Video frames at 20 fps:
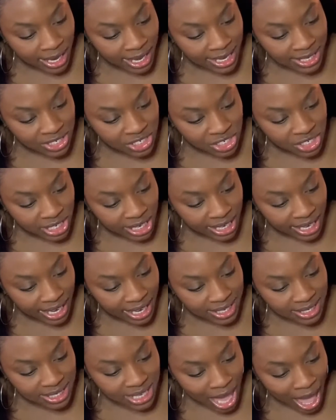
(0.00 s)
is Chic
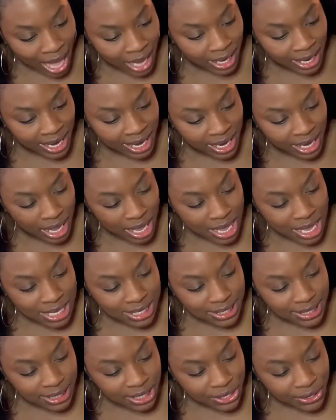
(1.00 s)
and Tonic
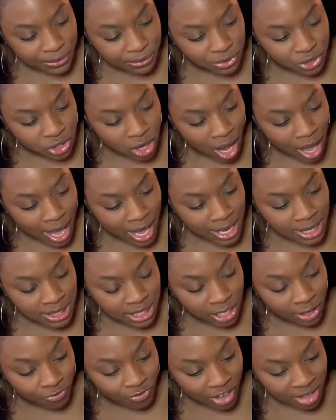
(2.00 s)
silicone straws.
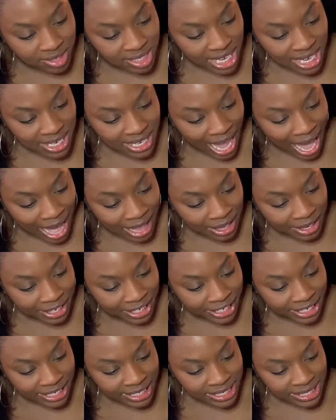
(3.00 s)
They're fifteen
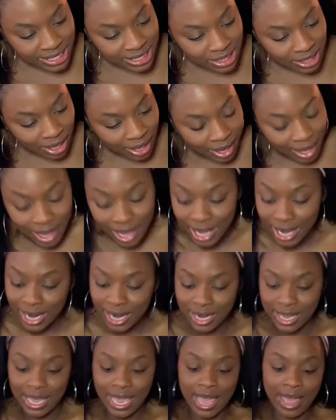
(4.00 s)
dollars.
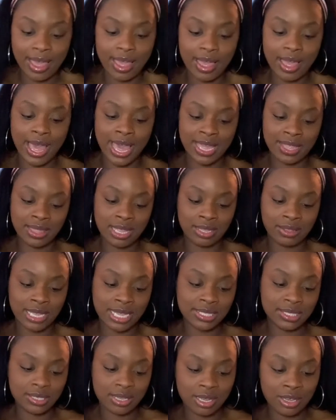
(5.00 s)
And yeah, I think
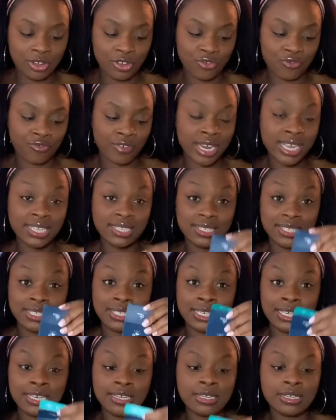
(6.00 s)
that's a great
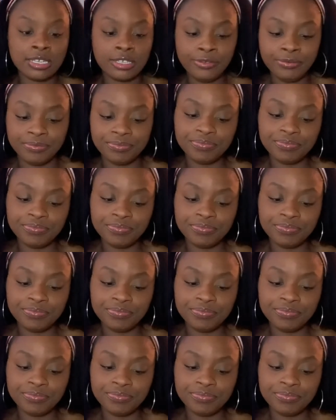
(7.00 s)
steal.